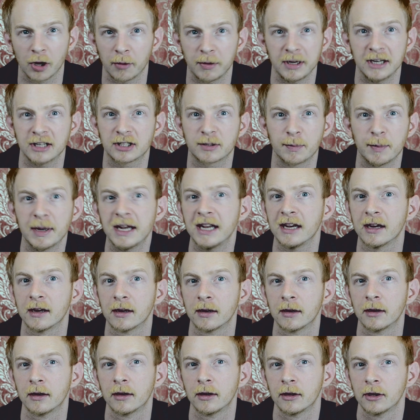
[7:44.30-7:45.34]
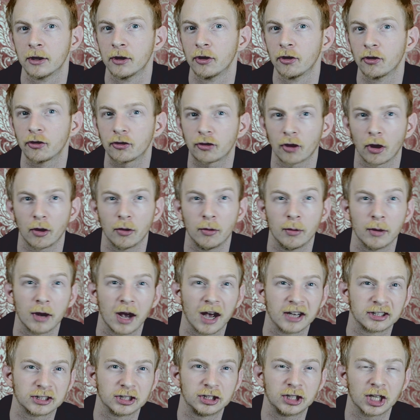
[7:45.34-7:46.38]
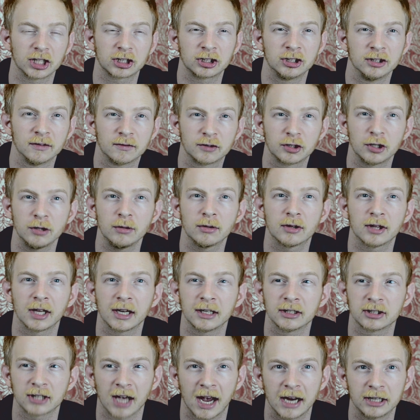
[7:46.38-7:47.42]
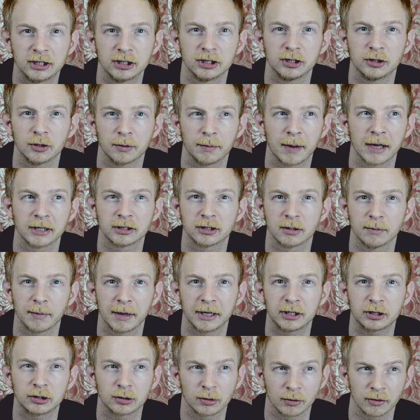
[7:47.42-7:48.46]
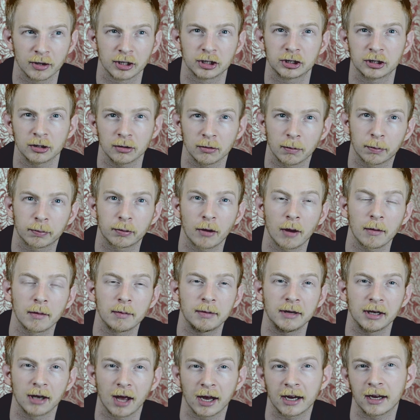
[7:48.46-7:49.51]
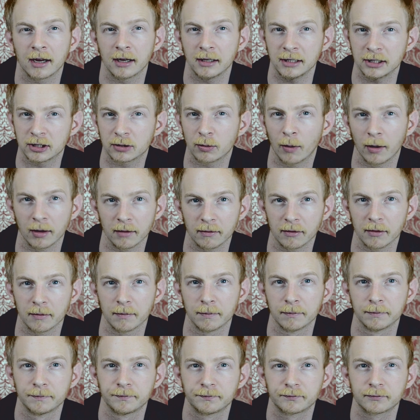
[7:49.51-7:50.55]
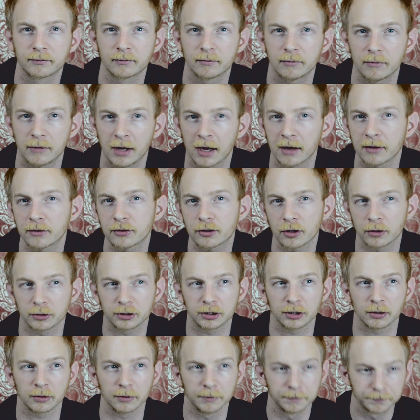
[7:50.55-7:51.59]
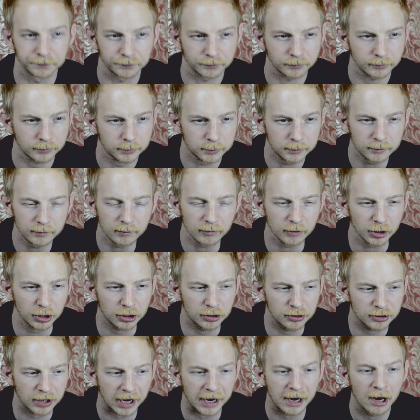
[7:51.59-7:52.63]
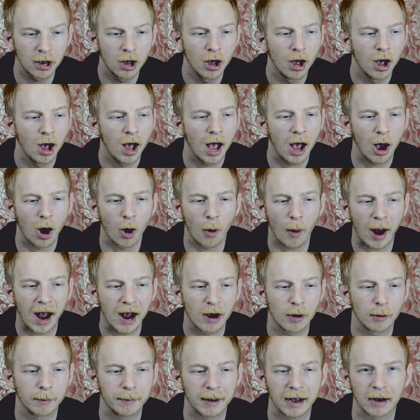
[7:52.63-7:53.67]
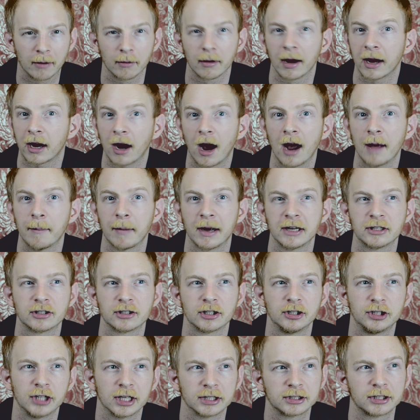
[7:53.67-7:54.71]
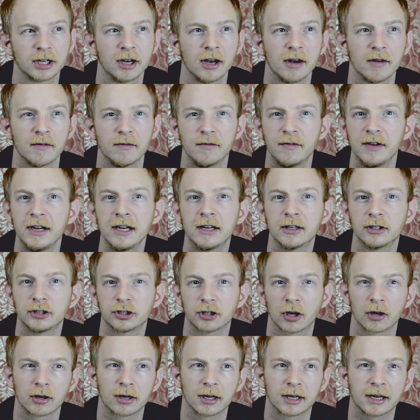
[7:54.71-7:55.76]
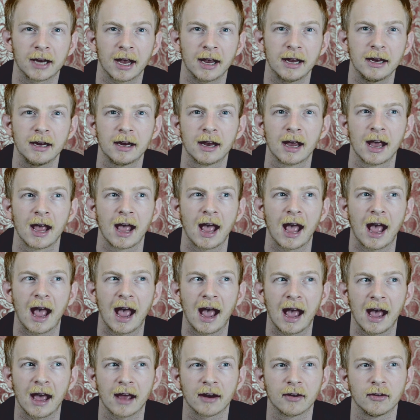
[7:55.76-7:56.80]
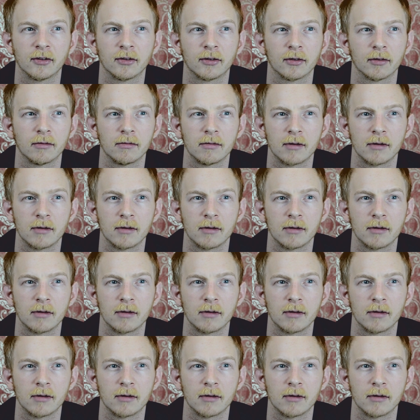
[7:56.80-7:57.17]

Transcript: eats meat. So a suggestion of two things hedges your bets and make sure that she'll probably like at least one of them. Yeah, so she'll say, oh, how about, like I might suggest vegan chocolate cake and